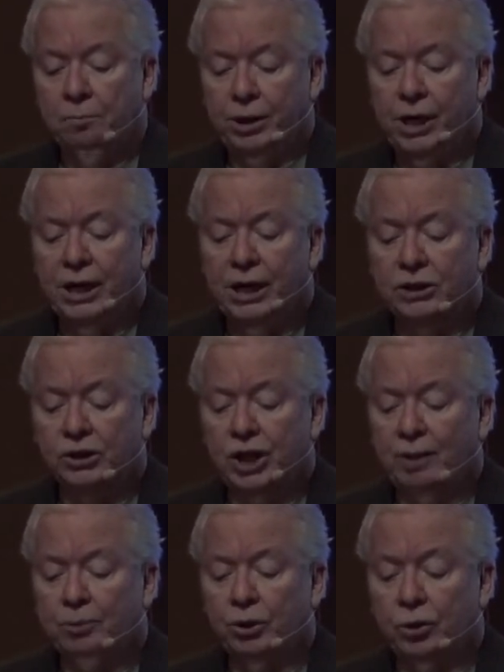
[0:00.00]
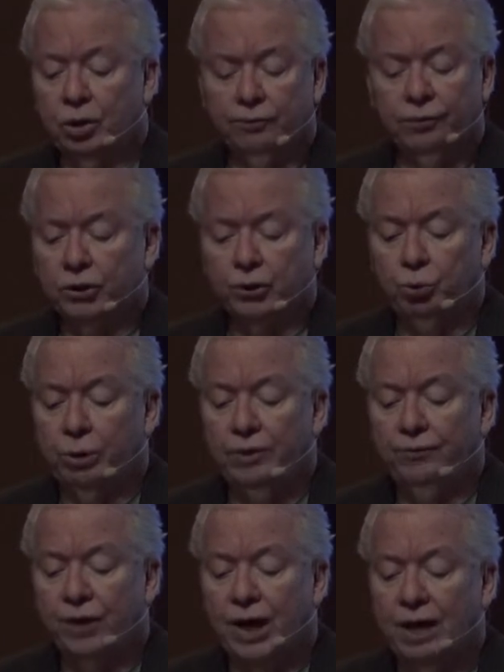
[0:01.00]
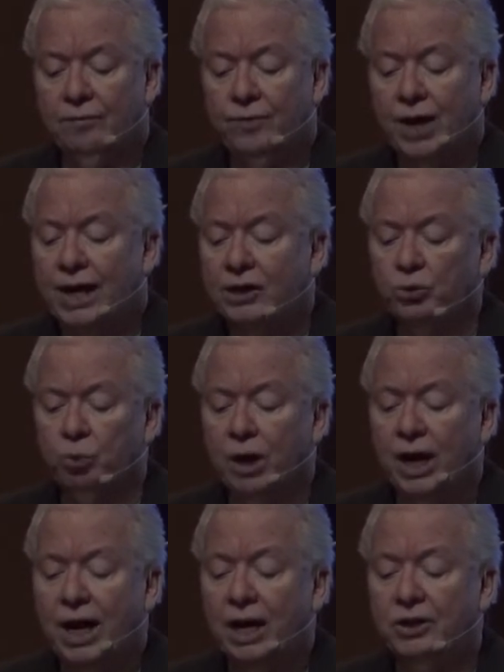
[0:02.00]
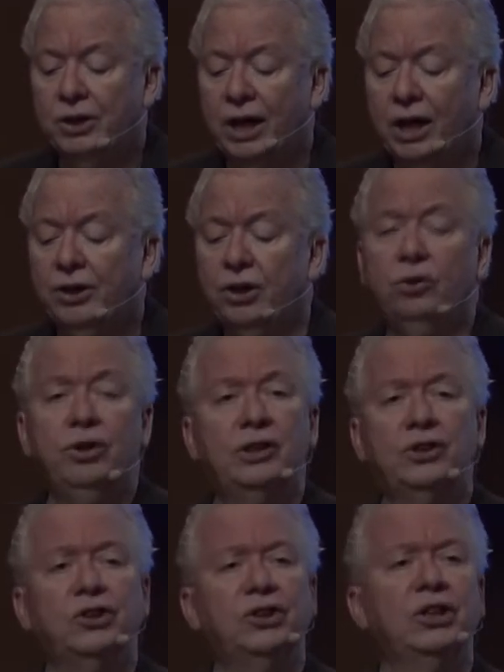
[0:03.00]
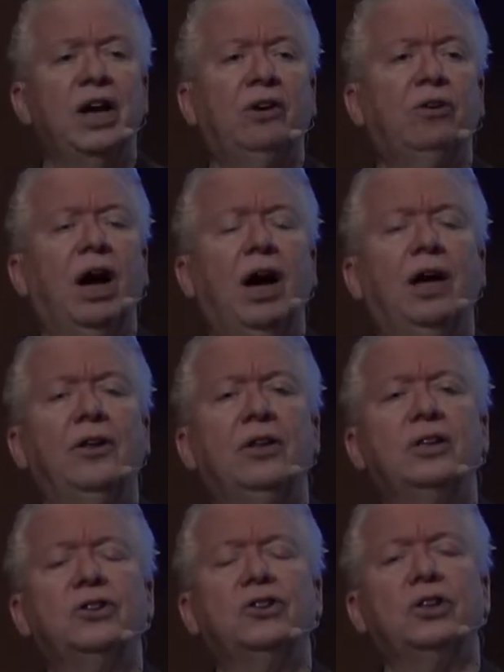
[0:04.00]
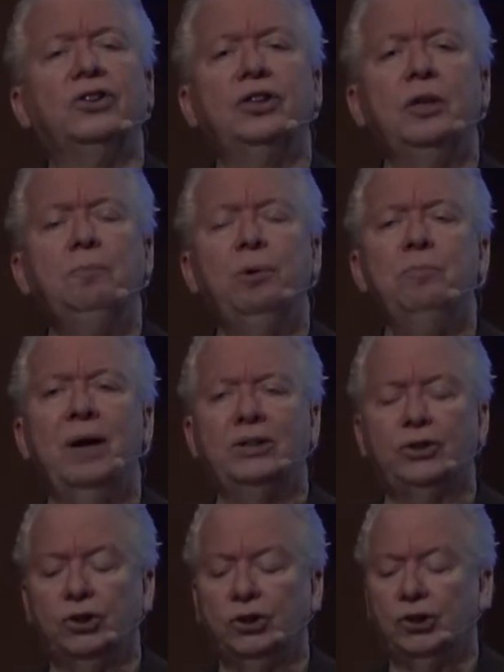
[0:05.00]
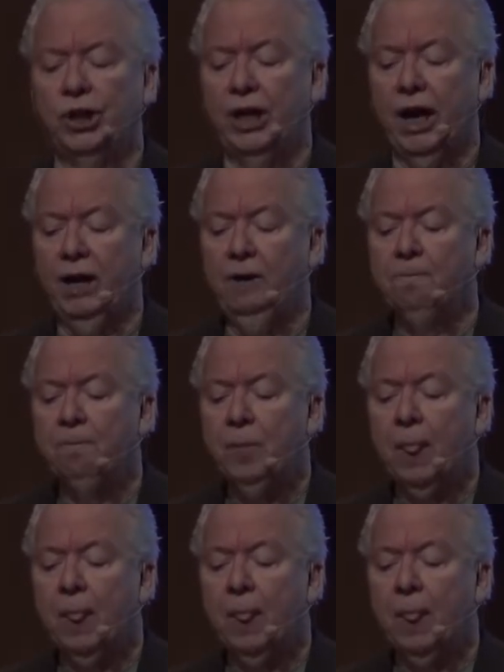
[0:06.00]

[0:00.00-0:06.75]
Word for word: Beginning at chapter or verse 25, that is why I tell you, this is now, uh, this is a simple message today.